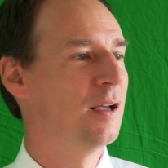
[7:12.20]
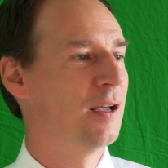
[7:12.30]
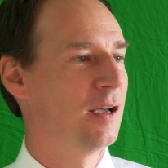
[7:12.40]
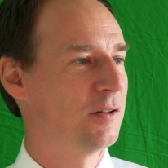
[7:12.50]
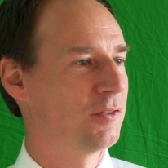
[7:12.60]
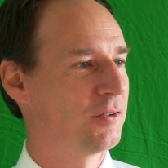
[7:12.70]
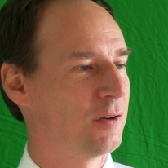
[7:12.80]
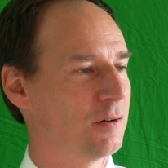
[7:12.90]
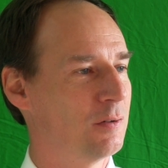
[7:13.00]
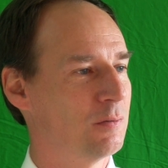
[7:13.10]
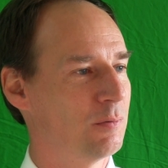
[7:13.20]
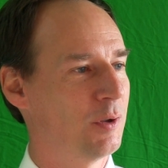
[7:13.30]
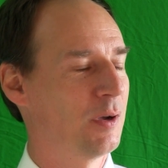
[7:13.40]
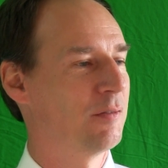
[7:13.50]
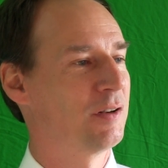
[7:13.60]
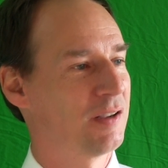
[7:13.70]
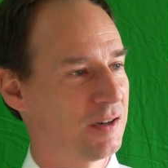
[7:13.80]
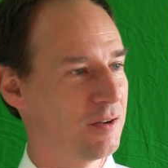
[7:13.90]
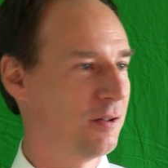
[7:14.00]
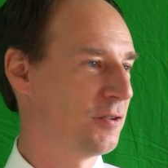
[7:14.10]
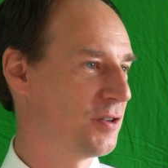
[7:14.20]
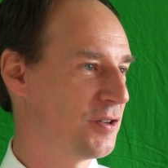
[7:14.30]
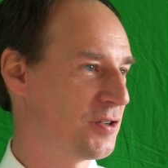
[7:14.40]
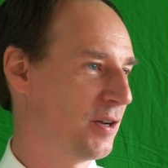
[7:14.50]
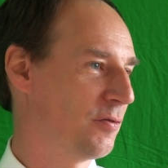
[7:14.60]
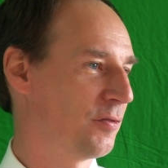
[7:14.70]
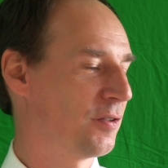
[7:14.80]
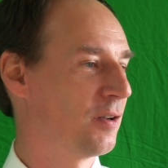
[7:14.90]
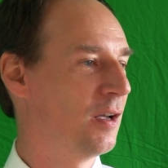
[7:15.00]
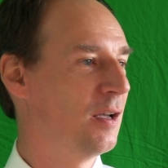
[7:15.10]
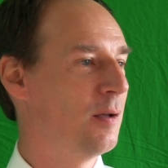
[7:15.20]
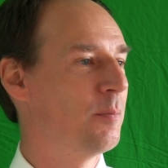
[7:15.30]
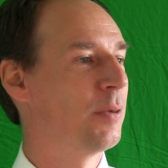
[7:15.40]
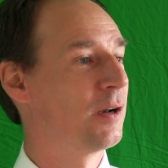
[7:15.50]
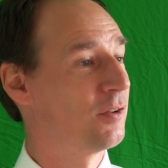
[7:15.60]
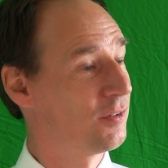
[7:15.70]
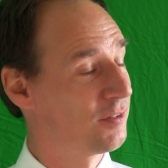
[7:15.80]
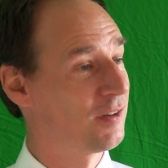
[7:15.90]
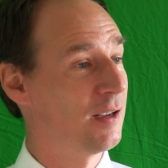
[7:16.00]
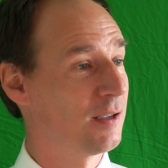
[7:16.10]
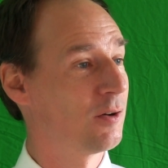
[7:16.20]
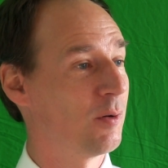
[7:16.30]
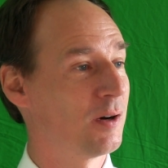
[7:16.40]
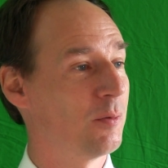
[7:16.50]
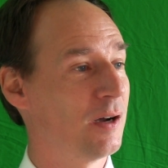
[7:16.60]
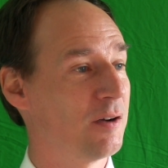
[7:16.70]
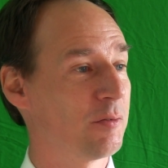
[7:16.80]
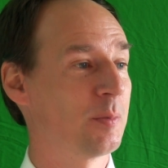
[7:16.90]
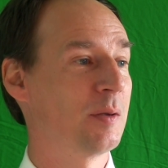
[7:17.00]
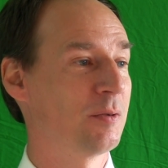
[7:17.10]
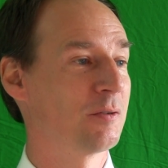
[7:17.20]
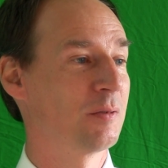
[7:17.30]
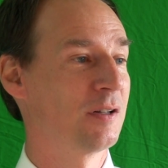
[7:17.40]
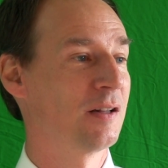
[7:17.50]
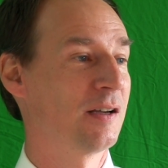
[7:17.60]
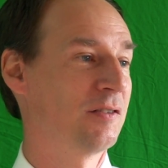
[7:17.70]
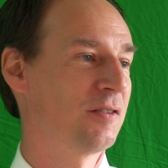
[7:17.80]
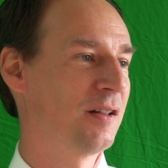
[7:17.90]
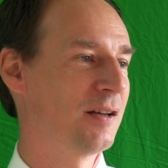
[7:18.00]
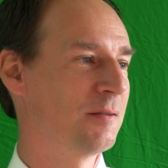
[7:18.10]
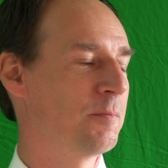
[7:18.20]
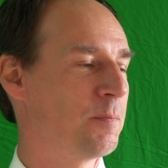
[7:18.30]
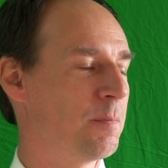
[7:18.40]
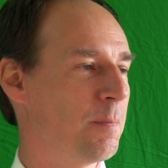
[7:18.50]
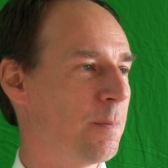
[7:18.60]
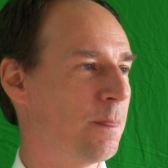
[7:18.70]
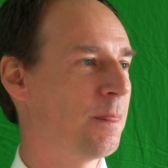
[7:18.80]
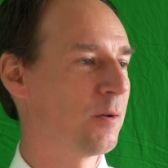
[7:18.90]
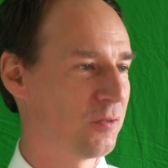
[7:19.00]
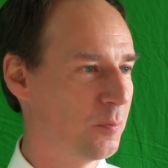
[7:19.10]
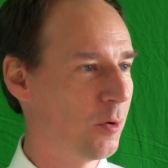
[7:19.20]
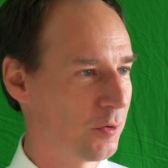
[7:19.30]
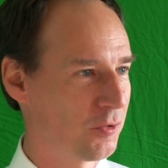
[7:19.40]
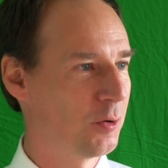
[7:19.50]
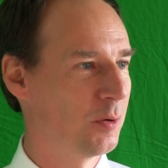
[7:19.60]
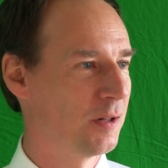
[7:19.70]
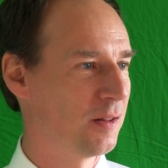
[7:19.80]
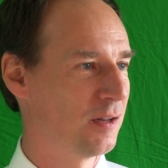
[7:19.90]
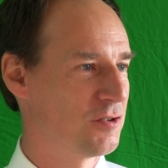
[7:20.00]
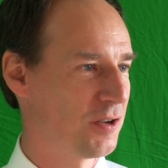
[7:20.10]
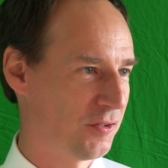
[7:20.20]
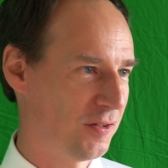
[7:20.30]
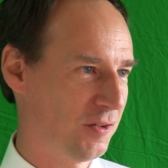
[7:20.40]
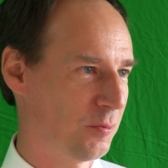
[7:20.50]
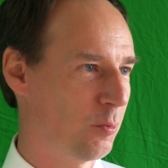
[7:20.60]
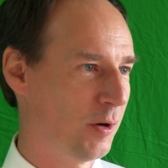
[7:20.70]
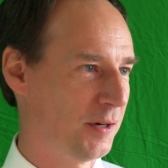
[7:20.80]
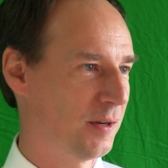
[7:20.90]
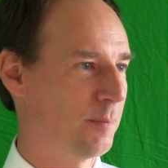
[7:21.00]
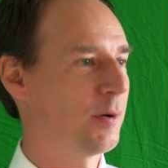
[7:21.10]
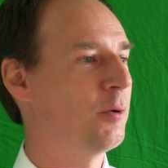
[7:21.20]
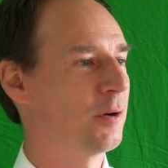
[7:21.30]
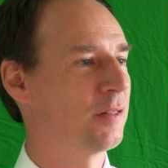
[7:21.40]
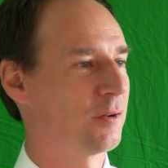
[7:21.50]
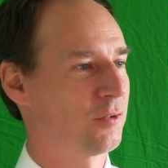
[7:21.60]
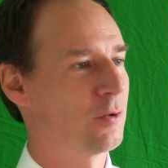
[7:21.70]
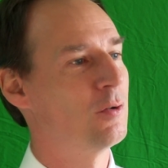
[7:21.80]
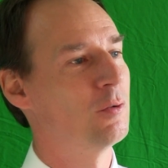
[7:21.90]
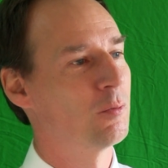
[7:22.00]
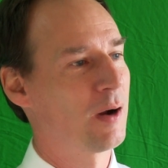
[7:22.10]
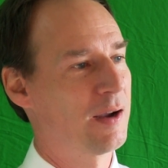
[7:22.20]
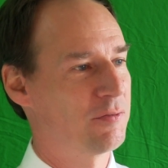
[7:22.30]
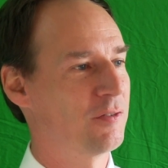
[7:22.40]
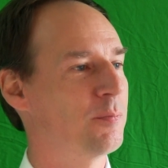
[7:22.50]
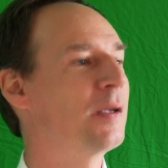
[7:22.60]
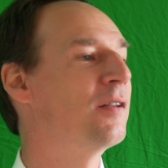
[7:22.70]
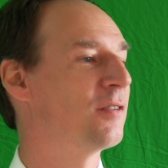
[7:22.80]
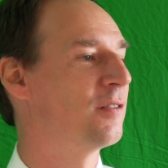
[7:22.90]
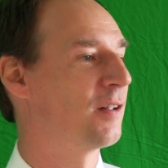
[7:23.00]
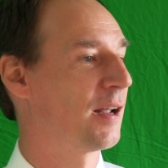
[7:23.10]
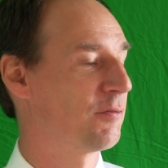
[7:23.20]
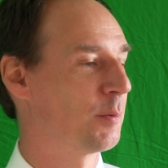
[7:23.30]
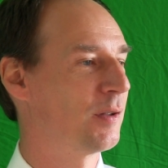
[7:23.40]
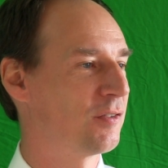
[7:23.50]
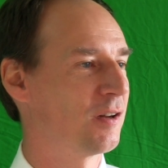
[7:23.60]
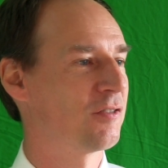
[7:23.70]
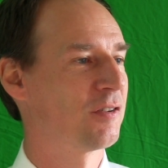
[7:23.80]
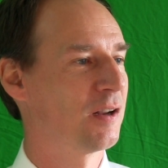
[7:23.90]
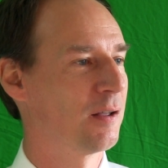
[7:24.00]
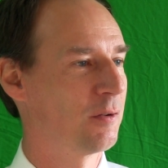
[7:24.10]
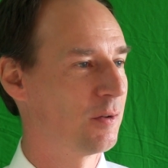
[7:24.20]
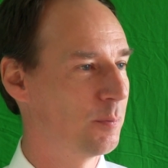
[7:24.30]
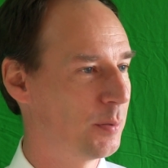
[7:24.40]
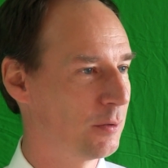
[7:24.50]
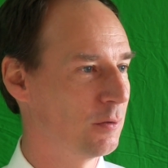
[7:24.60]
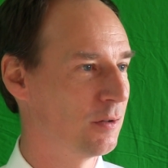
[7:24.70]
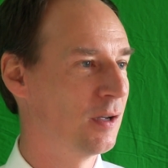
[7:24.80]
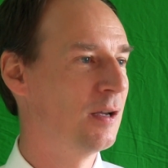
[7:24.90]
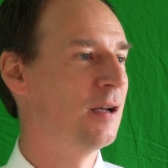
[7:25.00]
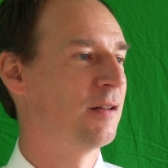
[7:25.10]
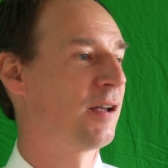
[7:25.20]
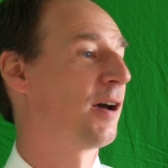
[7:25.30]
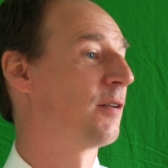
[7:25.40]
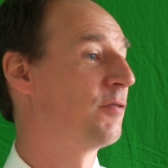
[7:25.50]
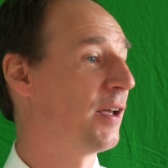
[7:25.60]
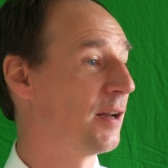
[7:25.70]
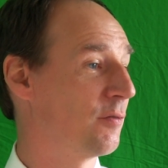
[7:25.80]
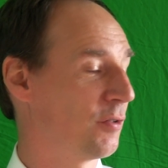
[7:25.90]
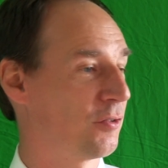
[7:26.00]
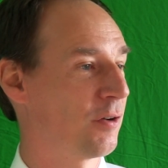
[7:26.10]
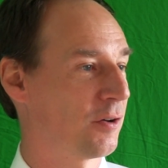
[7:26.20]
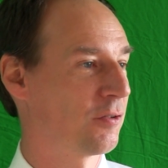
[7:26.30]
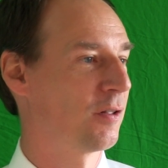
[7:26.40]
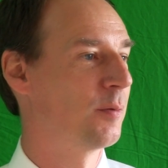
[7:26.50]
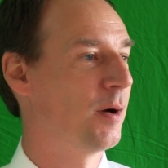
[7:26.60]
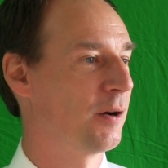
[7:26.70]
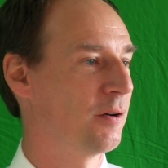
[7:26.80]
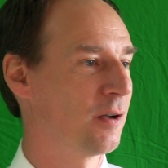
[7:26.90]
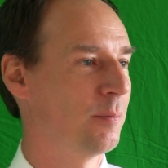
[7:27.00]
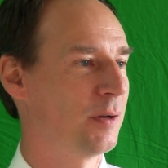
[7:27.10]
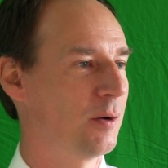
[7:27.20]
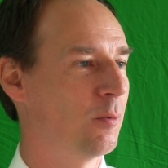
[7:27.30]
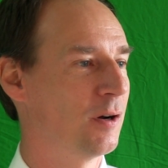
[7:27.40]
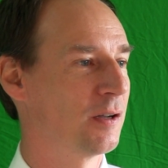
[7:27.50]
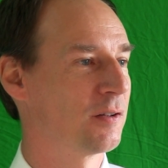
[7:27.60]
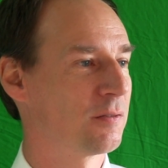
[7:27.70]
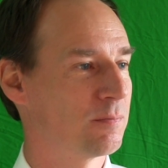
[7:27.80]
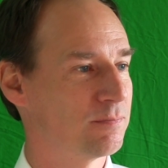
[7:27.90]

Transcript: And so you have a technology shift, but it's taken quite a while for people to realize that there's more to it than just this one component. There's a whole raft of pieces that have to be stitched together to build the kind of data infrastructure that a modern company wants.